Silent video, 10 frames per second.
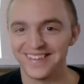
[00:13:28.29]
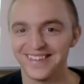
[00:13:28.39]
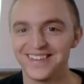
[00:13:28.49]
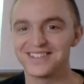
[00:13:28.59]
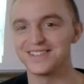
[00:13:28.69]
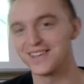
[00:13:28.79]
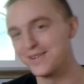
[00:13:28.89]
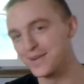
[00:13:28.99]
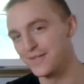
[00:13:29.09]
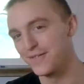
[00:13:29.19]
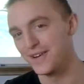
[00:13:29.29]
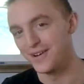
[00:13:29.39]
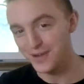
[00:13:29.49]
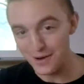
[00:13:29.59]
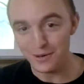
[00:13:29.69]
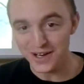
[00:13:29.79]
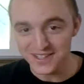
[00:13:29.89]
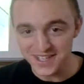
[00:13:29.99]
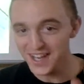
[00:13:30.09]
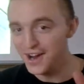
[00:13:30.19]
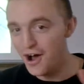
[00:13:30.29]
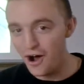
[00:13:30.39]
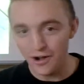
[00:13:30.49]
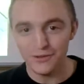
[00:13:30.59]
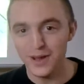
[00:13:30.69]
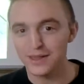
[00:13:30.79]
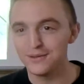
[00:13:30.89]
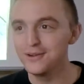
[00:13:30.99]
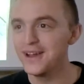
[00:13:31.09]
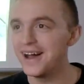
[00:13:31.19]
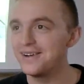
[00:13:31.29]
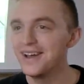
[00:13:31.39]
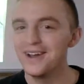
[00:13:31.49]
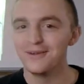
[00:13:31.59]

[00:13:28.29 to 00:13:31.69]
This is going to be fun. Okay, we're going to sing it all the way through now.